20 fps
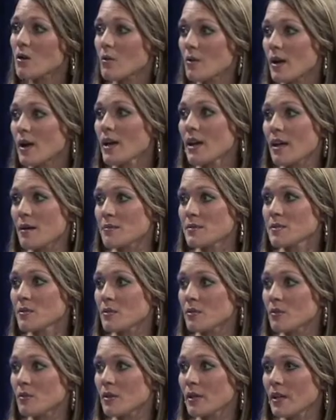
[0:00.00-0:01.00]
right
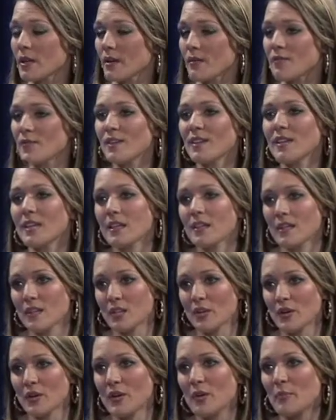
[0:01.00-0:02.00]
absolutely i feel like
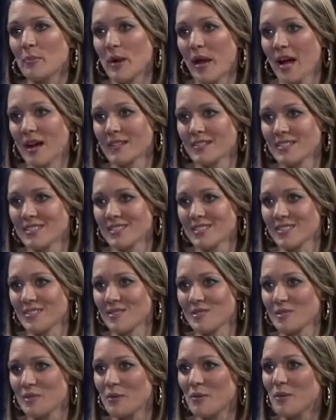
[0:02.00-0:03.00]
then your impact is
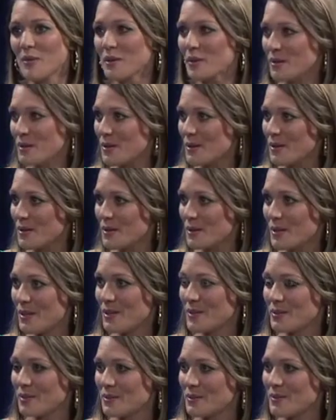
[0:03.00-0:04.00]
also you
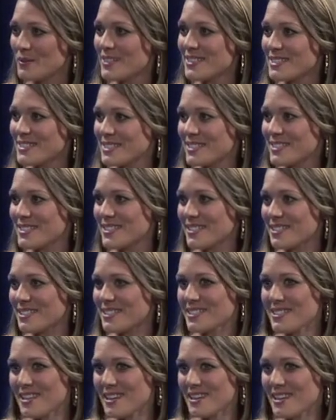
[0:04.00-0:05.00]
know it's
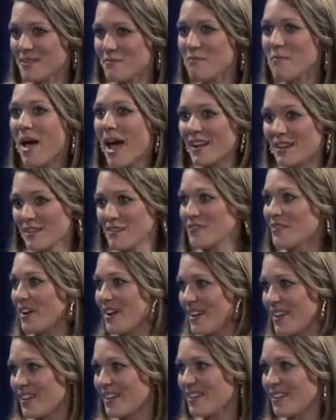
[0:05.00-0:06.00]
it's uh,
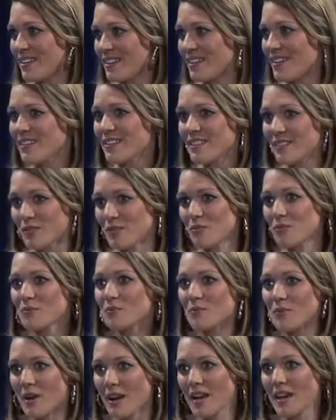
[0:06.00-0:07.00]
magnifying
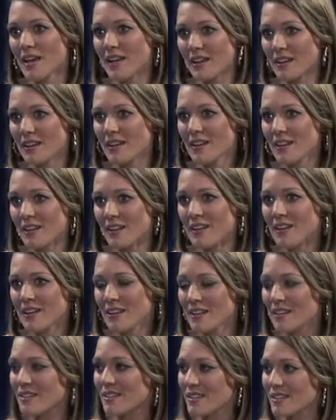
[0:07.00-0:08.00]
absolutely. right yes. yeah
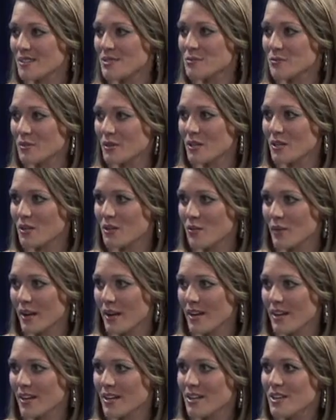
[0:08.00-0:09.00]
that's really yeah.
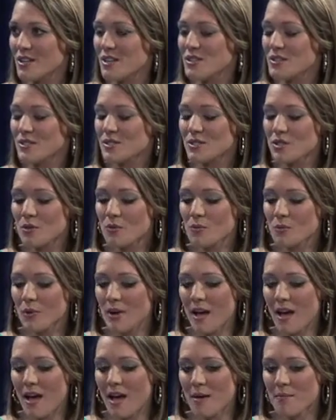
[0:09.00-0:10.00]
great. Yeah. So,
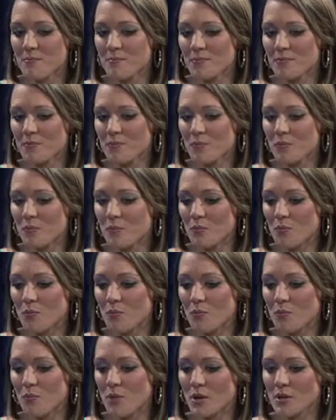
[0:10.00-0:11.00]
um,
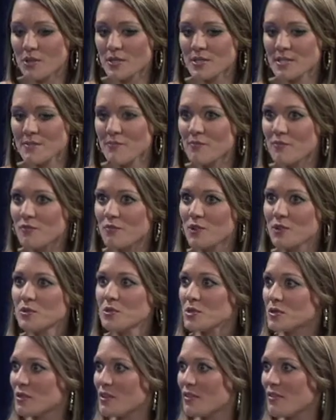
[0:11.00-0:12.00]
what are some
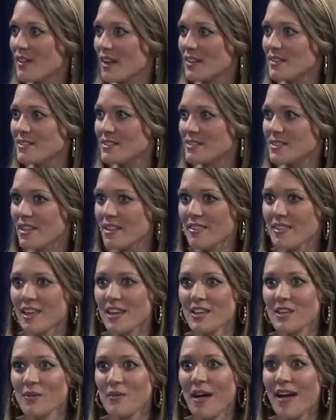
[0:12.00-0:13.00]
future events then
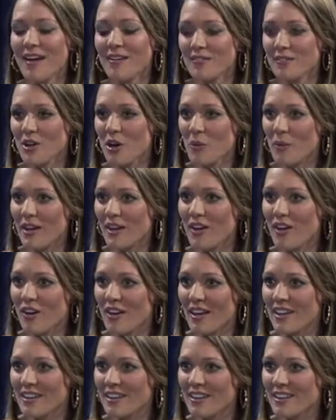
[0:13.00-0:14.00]
that you have going
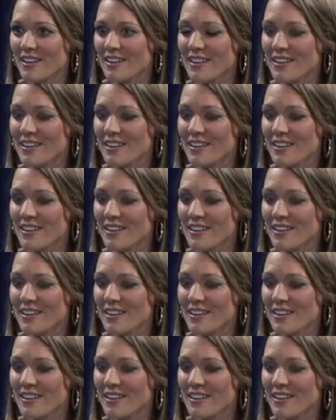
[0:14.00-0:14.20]
on?